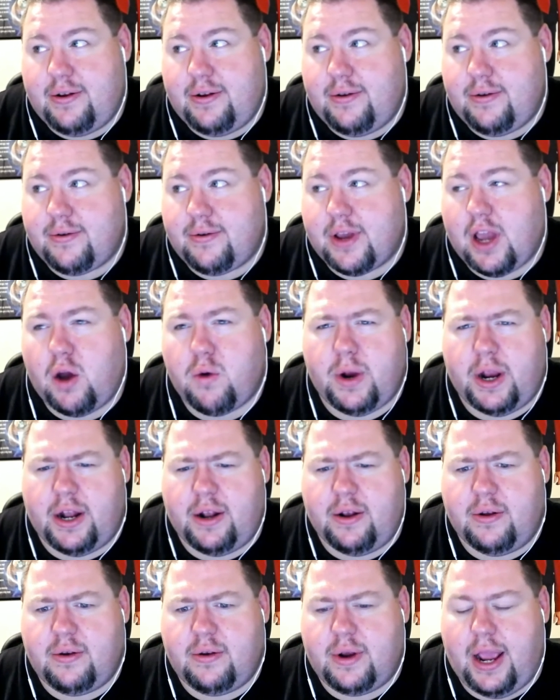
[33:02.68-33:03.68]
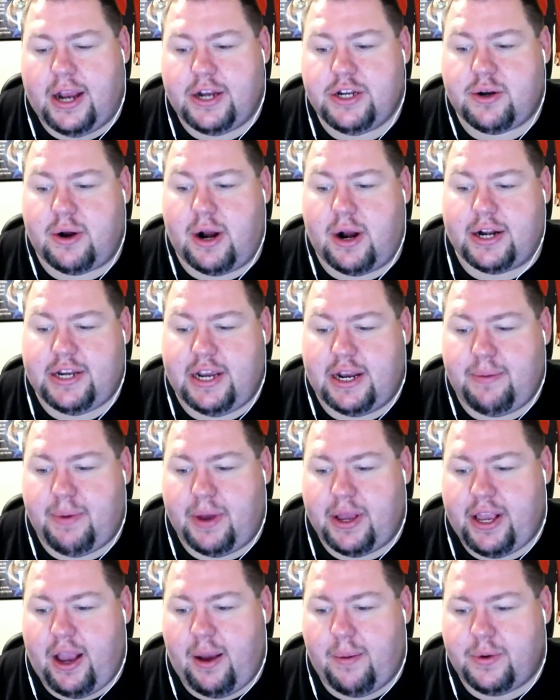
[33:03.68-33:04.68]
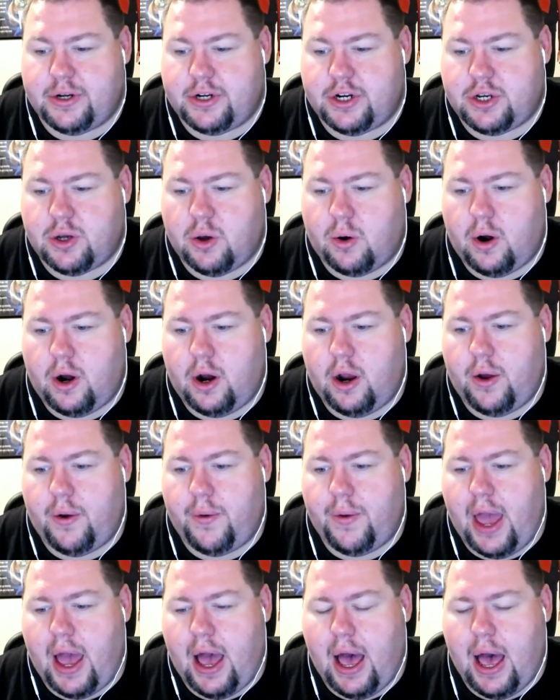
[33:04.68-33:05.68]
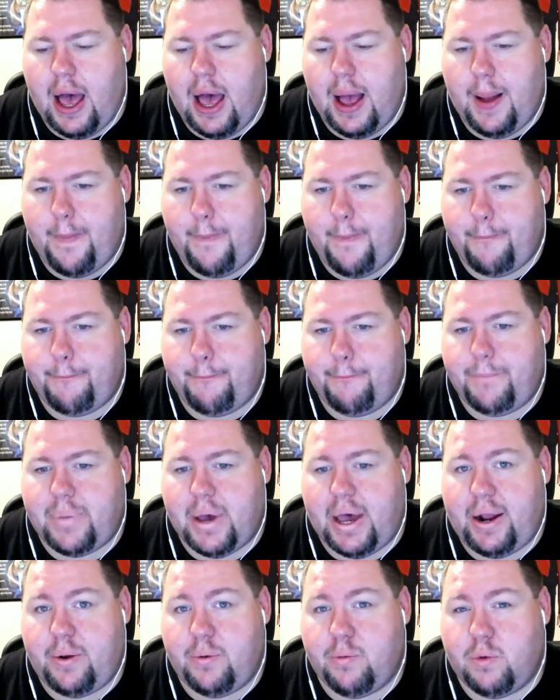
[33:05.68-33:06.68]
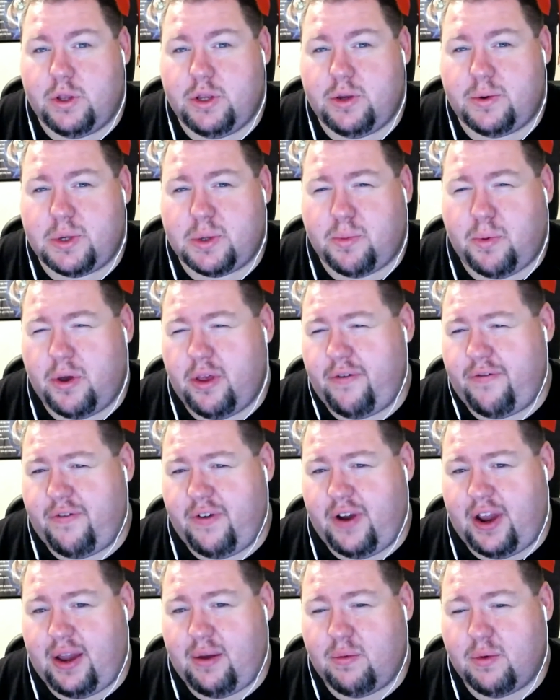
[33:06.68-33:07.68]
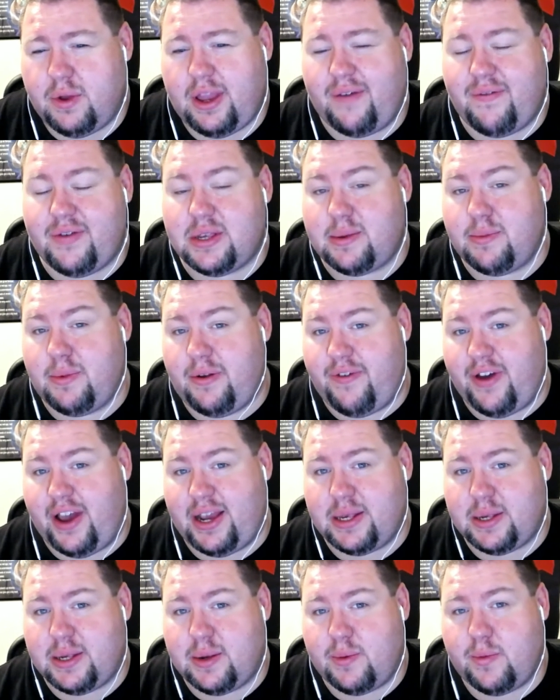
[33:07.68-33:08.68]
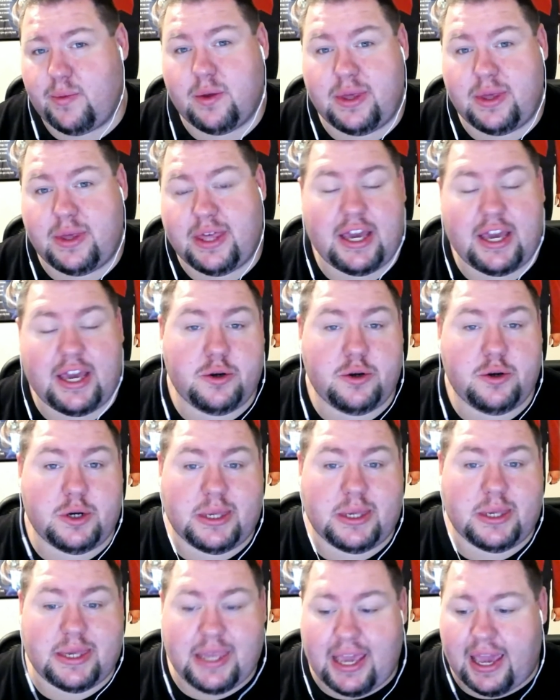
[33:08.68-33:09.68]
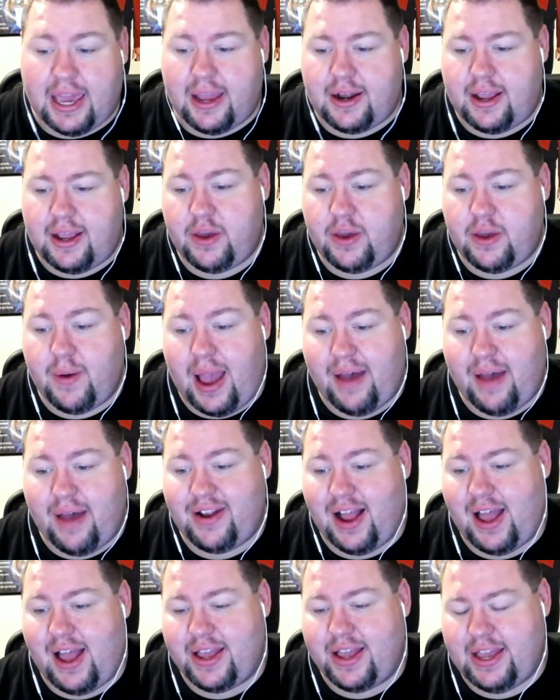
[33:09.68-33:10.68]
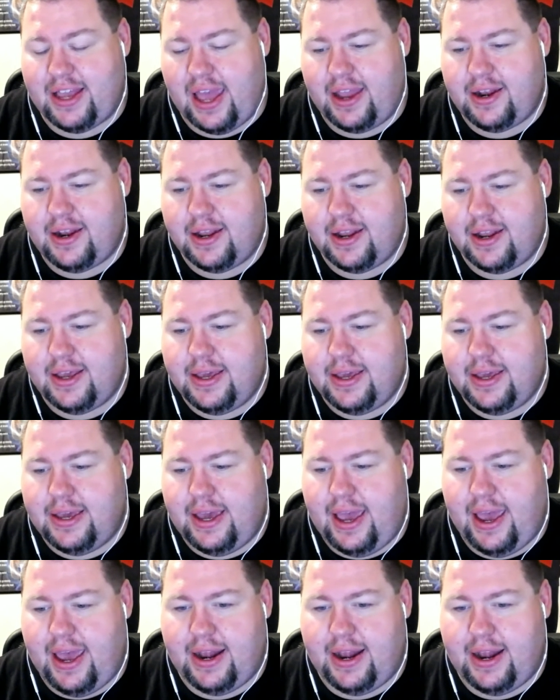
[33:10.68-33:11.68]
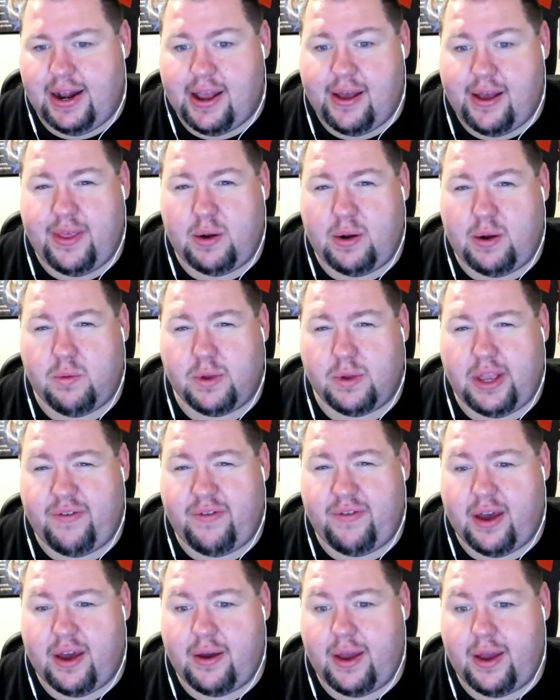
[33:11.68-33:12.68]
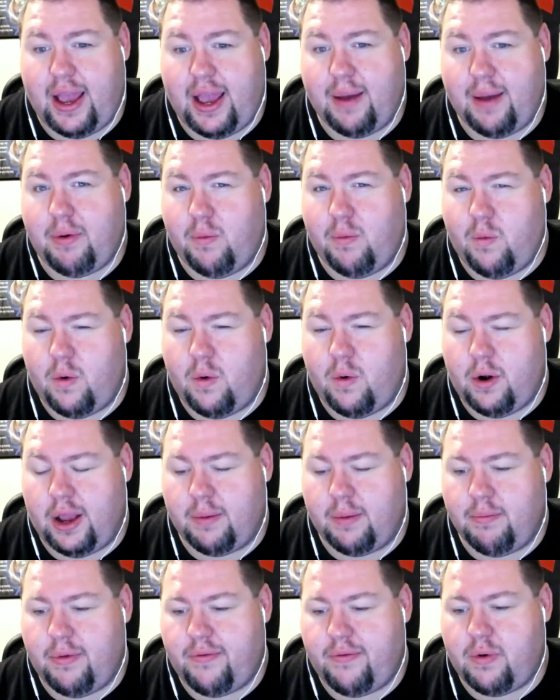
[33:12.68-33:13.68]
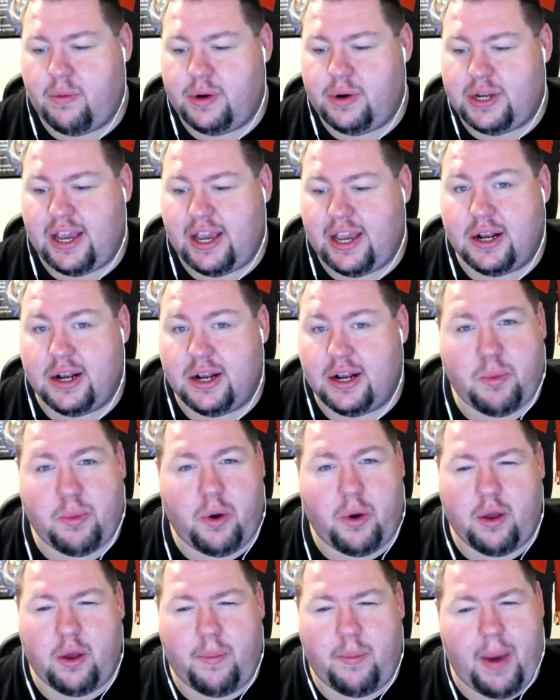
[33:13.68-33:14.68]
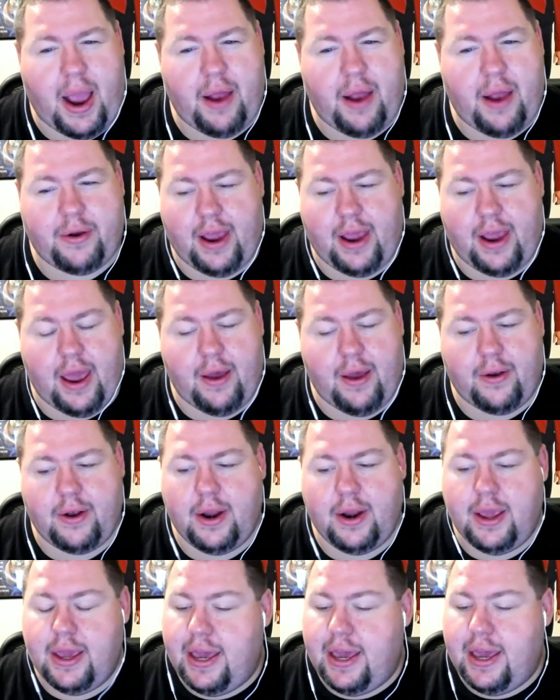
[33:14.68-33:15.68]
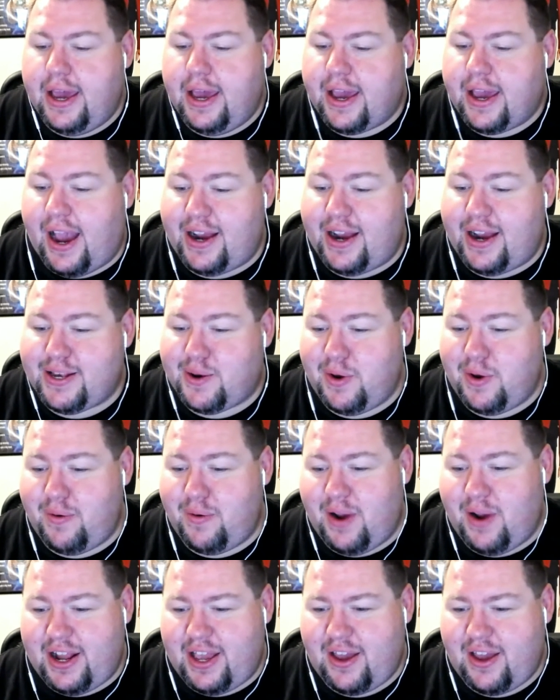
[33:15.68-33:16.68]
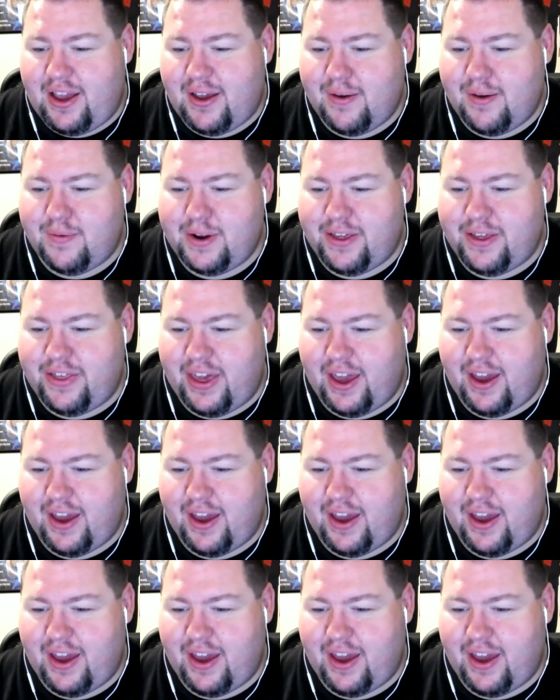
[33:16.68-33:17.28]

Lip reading: co-written and directed by Guillermo del Toro. But we'll do it spoiler-free. We'll give you some advice on whether we think you should see it if you have not yet. And then we'll give you ample warning before we take you to Spoiler Pound Town. Guys, are we ready? What do you think?